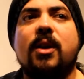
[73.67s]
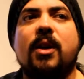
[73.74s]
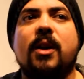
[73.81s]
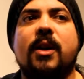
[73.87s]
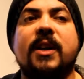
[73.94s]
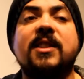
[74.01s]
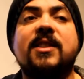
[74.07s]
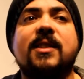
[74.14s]

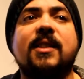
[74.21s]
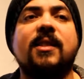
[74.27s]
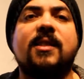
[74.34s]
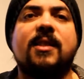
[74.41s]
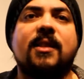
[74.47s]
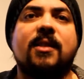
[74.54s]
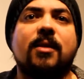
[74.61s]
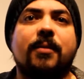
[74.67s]

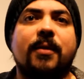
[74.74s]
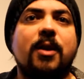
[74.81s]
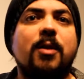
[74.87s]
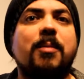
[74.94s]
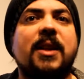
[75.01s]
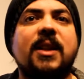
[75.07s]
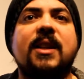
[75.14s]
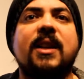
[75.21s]
instances of new
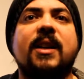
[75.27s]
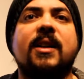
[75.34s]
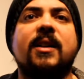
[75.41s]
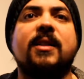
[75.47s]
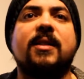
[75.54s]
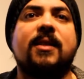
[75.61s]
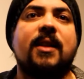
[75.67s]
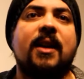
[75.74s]
media
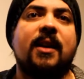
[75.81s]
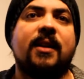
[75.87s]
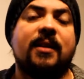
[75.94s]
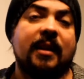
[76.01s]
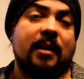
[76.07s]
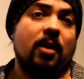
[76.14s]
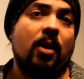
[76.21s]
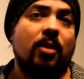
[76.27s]

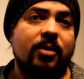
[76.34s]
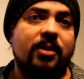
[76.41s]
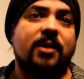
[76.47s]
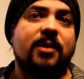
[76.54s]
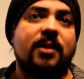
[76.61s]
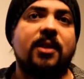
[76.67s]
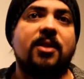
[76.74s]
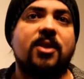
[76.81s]

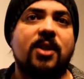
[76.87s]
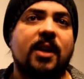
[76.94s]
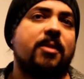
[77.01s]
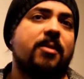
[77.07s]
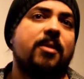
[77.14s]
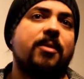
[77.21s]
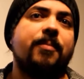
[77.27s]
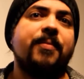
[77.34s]
technologies in general.
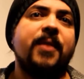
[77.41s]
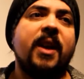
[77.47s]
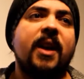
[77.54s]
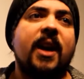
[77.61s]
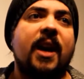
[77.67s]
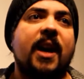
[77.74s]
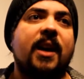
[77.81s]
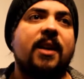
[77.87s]

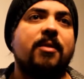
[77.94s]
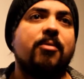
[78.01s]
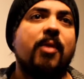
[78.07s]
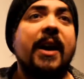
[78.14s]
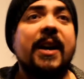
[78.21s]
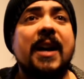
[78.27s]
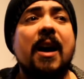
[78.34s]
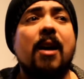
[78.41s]
And
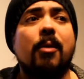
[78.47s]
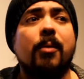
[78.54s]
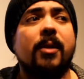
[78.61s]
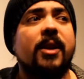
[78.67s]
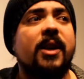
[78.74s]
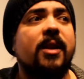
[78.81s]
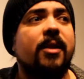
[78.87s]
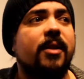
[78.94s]
right now we're
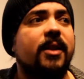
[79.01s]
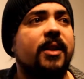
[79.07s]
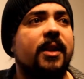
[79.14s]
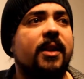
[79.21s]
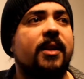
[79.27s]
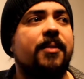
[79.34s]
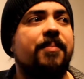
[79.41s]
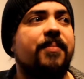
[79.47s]
here in
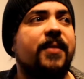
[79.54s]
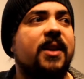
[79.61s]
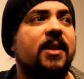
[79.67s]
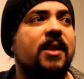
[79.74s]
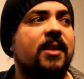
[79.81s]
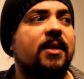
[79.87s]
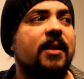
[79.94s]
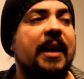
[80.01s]

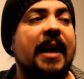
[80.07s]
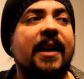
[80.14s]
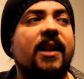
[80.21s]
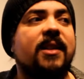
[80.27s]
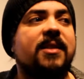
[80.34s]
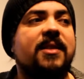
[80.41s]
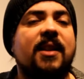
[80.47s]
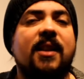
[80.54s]
the
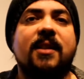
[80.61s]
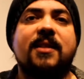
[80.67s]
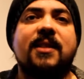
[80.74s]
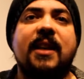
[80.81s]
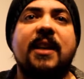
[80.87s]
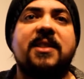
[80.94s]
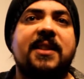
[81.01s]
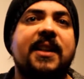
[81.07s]
latest
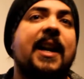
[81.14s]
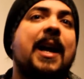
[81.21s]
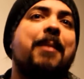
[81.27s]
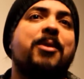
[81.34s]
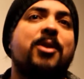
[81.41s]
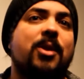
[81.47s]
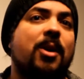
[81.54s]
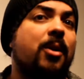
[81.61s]
CAC Lab
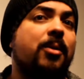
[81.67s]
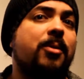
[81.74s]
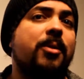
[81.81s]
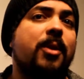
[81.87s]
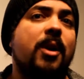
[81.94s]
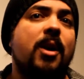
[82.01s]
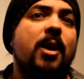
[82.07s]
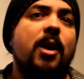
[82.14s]
show,
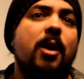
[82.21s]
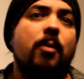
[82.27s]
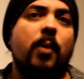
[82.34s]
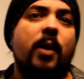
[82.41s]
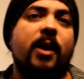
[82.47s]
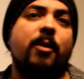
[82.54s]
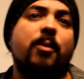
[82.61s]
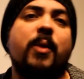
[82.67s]

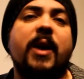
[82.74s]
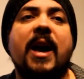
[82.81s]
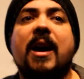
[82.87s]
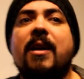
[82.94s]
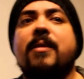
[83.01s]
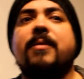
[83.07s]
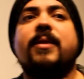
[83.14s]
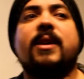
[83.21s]
where we
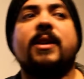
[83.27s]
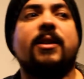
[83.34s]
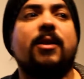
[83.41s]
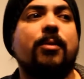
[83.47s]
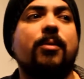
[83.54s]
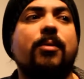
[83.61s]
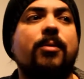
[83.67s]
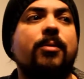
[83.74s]
have
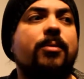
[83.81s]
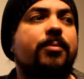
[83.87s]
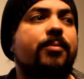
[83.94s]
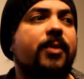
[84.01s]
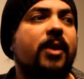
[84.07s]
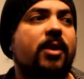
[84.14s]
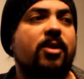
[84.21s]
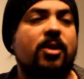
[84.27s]

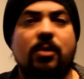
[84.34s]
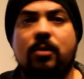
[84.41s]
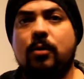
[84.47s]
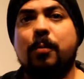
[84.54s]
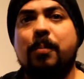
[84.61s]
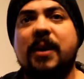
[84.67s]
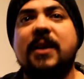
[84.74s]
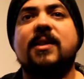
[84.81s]

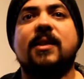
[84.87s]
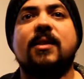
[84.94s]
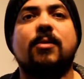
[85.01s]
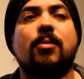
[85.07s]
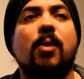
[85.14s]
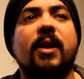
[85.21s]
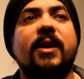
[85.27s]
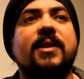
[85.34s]
two pieces.
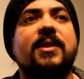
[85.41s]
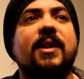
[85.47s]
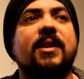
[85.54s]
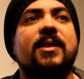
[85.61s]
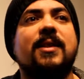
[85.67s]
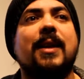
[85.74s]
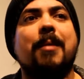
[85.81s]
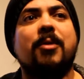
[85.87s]
One is
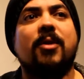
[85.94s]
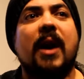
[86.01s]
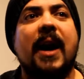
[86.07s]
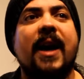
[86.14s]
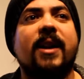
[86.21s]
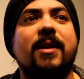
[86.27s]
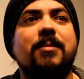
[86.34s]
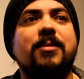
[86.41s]
Samuel
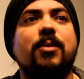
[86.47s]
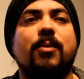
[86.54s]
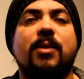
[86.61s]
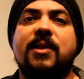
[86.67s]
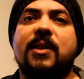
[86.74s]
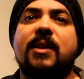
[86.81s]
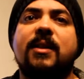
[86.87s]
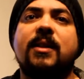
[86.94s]
Adams, who
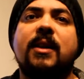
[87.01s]
is a